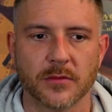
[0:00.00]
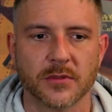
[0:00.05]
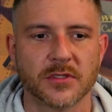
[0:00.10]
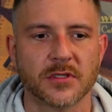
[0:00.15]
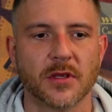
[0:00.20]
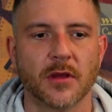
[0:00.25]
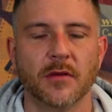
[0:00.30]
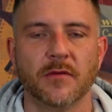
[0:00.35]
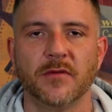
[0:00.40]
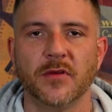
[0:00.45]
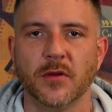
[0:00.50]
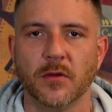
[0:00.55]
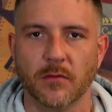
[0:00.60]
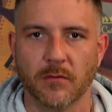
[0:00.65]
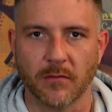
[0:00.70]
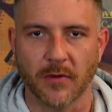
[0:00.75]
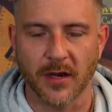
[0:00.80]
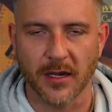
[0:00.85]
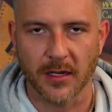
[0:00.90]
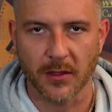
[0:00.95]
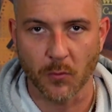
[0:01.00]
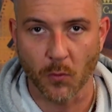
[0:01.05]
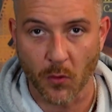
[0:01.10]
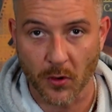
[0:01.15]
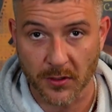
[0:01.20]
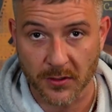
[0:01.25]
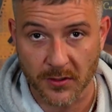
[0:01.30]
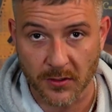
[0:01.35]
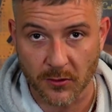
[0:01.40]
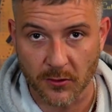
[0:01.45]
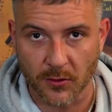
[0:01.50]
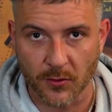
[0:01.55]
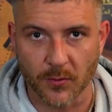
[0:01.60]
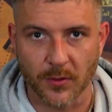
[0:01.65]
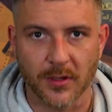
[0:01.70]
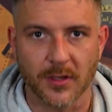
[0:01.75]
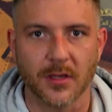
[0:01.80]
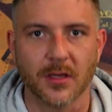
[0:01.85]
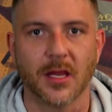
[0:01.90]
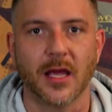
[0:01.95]
So if you want to
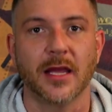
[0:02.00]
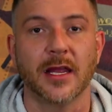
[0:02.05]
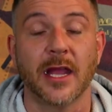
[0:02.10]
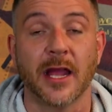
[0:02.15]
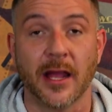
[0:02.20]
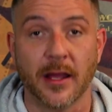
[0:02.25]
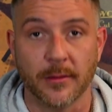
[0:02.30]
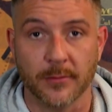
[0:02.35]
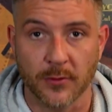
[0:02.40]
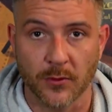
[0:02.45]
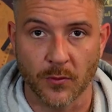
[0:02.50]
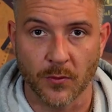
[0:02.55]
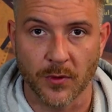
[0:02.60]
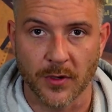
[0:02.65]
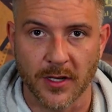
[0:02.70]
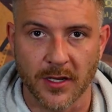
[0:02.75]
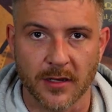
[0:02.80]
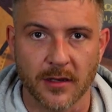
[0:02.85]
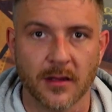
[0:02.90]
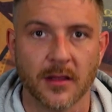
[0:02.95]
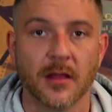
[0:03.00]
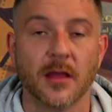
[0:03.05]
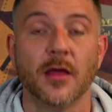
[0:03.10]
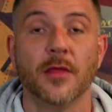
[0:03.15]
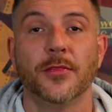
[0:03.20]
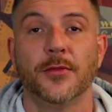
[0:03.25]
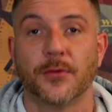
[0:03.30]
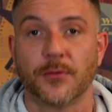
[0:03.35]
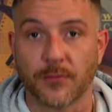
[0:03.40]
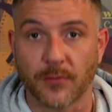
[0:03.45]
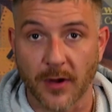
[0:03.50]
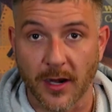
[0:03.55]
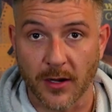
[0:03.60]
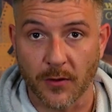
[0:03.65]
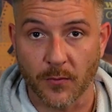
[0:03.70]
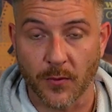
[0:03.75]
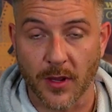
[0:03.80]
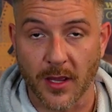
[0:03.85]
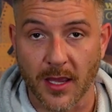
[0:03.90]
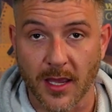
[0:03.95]
do it like I'm doing it, the
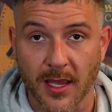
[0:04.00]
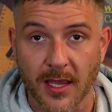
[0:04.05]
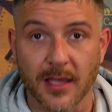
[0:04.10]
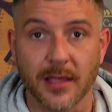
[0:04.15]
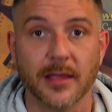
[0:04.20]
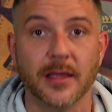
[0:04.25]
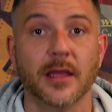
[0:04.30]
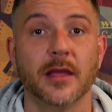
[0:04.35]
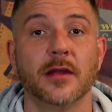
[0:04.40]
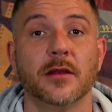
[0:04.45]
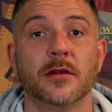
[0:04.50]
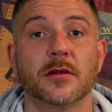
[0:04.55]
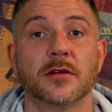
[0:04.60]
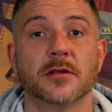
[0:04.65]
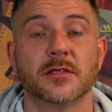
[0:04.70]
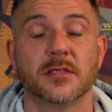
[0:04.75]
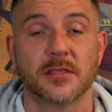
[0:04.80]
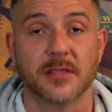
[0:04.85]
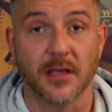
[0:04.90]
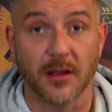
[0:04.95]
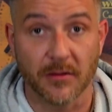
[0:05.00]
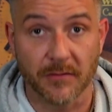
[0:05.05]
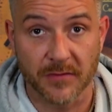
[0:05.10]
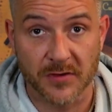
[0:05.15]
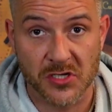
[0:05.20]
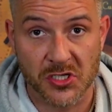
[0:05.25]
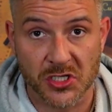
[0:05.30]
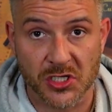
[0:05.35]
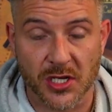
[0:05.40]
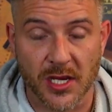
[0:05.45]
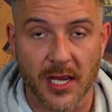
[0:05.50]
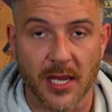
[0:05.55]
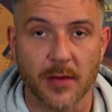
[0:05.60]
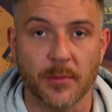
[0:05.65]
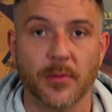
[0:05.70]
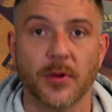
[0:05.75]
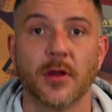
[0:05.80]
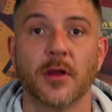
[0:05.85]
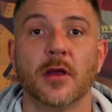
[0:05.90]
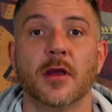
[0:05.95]
right way, getting yourself in
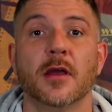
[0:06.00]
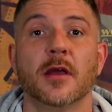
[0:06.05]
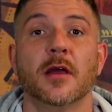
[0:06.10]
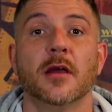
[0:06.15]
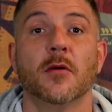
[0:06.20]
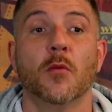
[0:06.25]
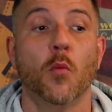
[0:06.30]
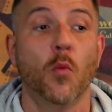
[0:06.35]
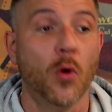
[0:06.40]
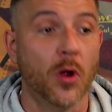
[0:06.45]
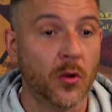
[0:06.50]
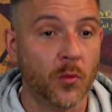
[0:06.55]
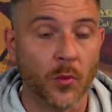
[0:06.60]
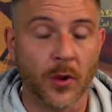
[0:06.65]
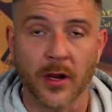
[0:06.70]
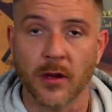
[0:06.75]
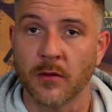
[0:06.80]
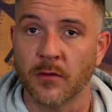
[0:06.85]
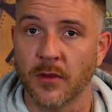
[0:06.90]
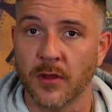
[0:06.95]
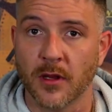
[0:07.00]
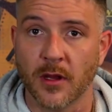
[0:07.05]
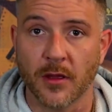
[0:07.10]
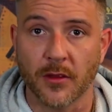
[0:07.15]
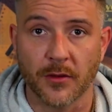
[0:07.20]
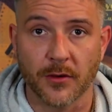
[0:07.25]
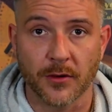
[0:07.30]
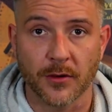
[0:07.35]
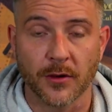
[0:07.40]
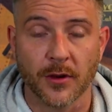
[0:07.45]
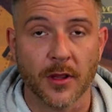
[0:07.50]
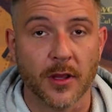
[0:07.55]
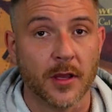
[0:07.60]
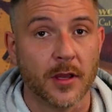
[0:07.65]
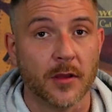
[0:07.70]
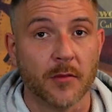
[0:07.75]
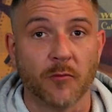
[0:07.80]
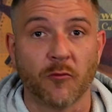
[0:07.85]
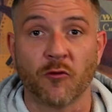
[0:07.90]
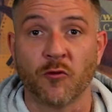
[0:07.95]
shape, one way or the other,
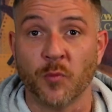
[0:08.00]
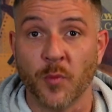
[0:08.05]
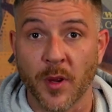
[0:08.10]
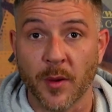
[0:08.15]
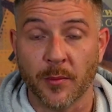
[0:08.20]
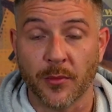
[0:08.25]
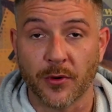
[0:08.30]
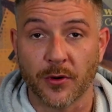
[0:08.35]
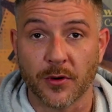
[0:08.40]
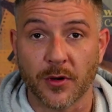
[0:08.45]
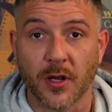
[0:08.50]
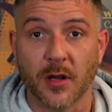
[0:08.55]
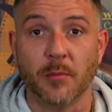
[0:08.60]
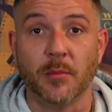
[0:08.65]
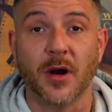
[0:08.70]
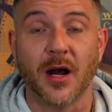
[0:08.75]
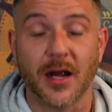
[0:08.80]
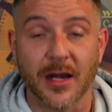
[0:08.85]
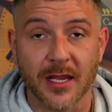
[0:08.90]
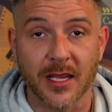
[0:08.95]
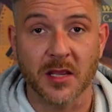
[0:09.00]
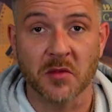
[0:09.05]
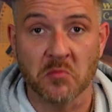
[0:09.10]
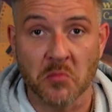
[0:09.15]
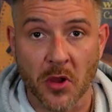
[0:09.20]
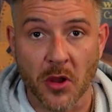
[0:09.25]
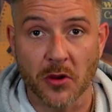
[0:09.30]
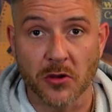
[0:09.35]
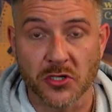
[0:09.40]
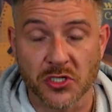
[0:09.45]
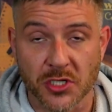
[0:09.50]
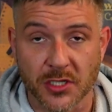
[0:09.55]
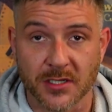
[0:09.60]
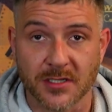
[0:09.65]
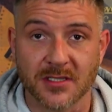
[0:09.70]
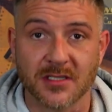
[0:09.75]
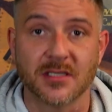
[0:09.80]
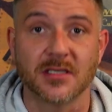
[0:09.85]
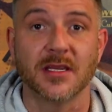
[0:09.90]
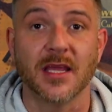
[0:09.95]
remember, a body in
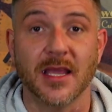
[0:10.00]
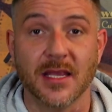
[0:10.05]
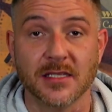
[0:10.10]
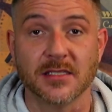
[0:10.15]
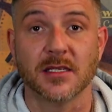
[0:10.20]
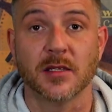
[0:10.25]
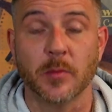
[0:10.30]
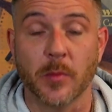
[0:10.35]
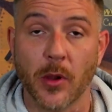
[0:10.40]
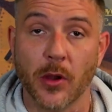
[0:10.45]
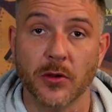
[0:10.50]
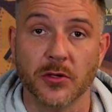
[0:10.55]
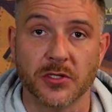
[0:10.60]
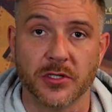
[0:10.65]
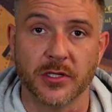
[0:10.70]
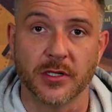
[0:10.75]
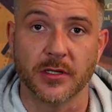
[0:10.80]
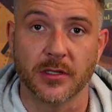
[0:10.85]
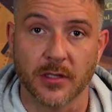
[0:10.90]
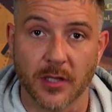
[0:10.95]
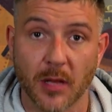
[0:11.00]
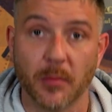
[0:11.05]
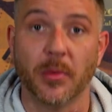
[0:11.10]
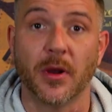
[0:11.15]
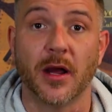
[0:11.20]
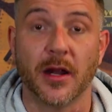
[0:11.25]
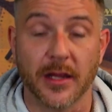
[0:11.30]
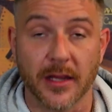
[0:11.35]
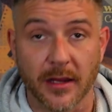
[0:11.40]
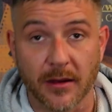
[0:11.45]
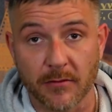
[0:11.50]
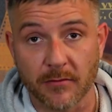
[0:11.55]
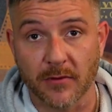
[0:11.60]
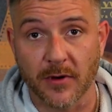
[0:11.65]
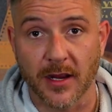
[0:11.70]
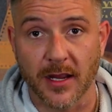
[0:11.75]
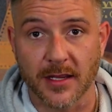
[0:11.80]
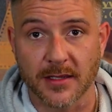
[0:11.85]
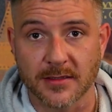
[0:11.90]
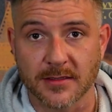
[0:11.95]
motion stays in motion. A body at
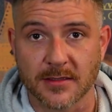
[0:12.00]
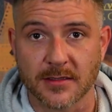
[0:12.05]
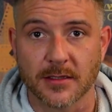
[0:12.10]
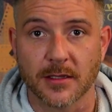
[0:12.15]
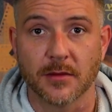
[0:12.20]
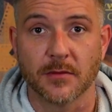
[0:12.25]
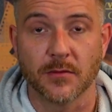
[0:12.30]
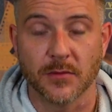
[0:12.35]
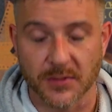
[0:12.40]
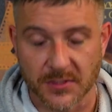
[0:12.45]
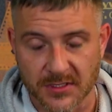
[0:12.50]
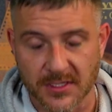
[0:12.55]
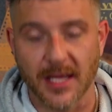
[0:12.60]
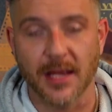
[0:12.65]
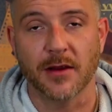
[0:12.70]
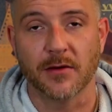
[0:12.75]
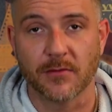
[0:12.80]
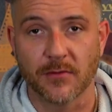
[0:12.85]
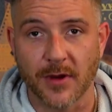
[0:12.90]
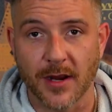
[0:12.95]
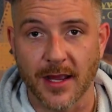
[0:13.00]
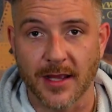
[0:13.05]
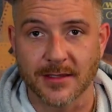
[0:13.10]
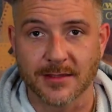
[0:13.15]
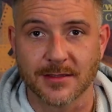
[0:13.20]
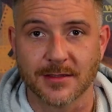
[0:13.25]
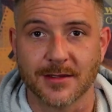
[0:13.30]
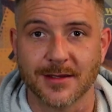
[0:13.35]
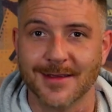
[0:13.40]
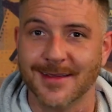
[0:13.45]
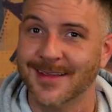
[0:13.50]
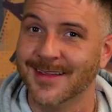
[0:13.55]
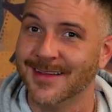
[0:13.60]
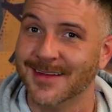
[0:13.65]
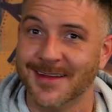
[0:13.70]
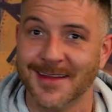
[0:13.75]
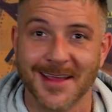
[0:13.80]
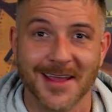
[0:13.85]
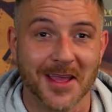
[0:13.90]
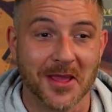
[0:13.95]
rest will stay at rest.
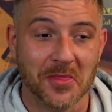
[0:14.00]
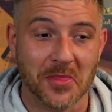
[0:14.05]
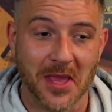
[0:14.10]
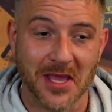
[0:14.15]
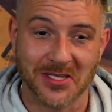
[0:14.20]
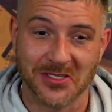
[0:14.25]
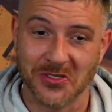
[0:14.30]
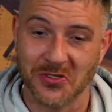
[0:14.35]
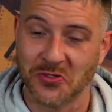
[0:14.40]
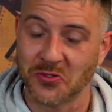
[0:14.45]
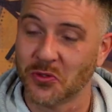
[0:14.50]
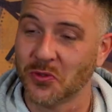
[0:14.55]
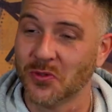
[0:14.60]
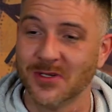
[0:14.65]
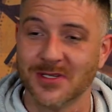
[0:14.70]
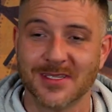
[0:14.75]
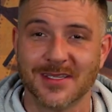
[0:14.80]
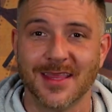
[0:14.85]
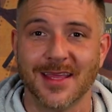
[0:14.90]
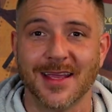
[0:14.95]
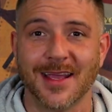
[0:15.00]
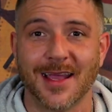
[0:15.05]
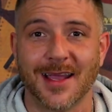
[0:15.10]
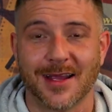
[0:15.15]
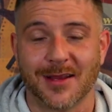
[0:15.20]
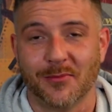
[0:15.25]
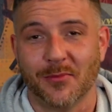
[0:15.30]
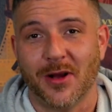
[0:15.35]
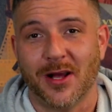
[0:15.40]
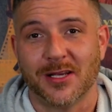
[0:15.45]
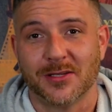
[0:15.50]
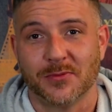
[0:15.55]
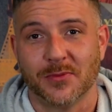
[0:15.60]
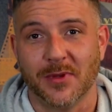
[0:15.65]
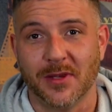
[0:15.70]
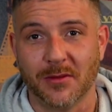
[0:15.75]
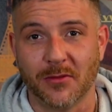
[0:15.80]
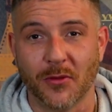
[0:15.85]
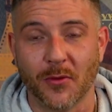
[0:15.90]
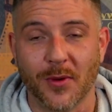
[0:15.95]
And that's the truest thing I can
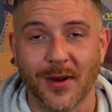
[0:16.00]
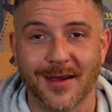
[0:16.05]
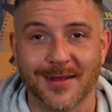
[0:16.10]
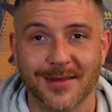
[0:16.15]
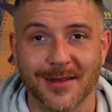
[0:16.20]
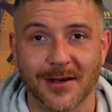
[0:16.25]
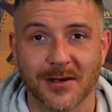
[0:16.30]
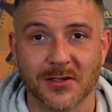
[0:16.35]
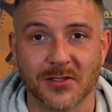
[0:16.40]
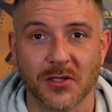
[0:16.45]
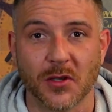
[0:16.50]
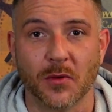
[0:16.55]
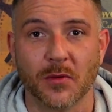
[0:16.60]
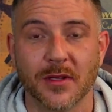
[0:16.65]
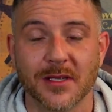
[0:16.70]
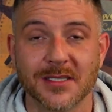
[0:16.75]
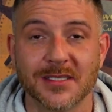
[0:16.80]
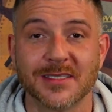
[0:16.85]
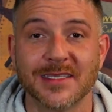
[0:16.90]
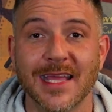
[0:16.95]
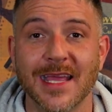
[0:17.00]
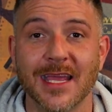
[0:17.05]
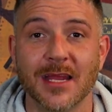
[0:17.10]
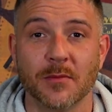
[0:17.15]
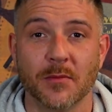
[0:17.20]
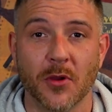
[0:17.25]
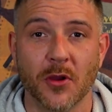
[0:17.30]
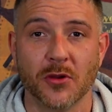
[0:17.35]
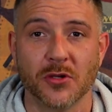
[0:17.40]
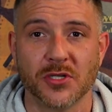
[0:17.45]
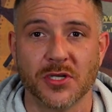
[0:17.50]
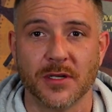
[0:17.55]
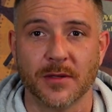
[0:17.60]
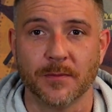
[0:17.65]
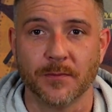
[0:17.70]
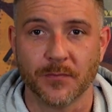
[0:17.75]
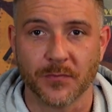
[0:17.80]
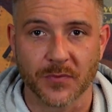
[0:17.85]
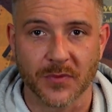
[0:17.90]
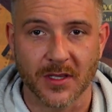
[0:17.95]
possibly throw out there. So let's stay in
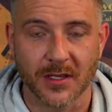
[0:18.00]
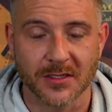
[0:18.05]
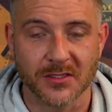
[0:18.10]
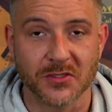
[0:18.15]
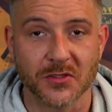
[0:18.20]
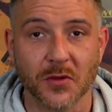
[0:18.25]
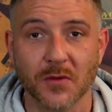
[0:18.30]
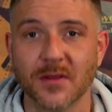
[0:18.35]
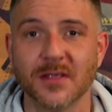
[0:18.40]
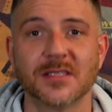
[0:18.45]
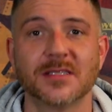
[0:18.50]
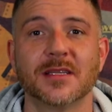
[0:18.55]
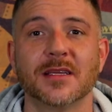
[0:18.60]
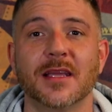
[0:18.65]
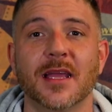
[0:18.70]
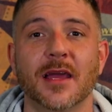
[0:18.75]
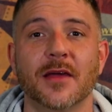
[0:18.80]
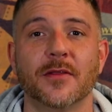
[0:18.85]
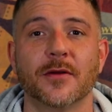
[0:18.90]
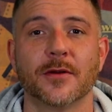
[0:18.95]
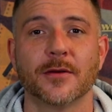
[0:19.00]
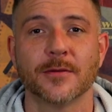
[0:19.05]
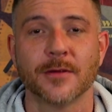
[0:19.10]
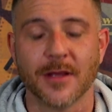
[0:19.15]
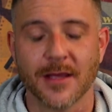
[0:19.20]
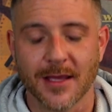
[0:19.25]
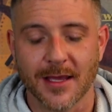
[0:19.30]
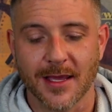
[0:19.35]
motion. Let's do this together.